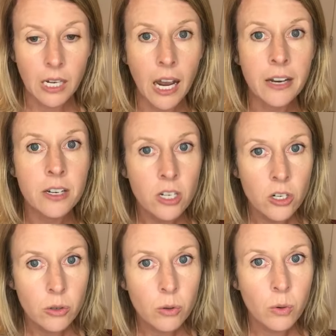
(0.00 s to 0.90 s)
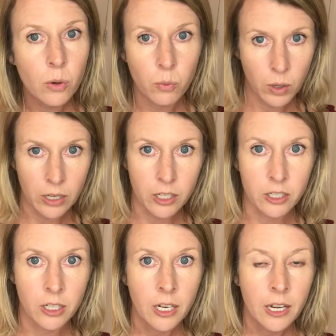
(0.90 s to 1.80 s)
a new
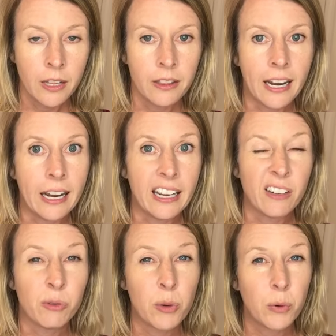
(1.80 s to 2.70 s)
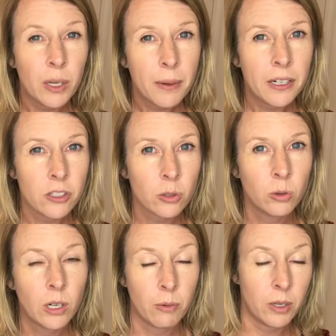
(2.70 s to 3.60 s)
word that if we would have been at
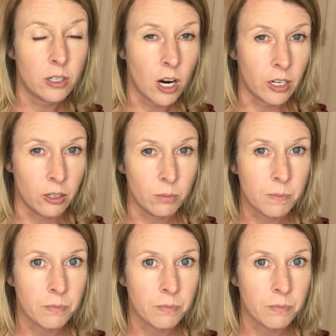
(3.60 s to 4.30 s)
school, I would have taught you.